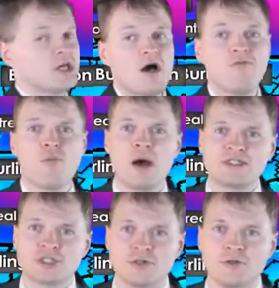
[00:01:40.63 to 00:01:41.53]
of
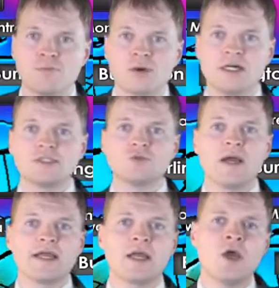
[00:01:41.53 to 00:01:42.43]
western New
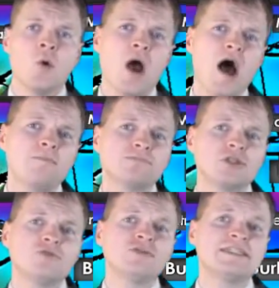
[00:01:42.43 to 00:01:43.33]
Brunswick. Up
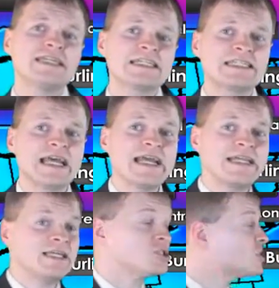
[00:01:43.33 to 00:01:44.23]
to 6 to
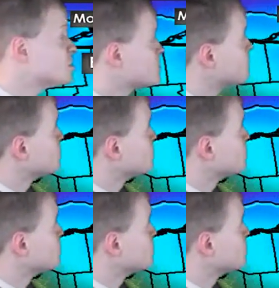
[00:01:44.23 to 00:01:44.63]
8 inches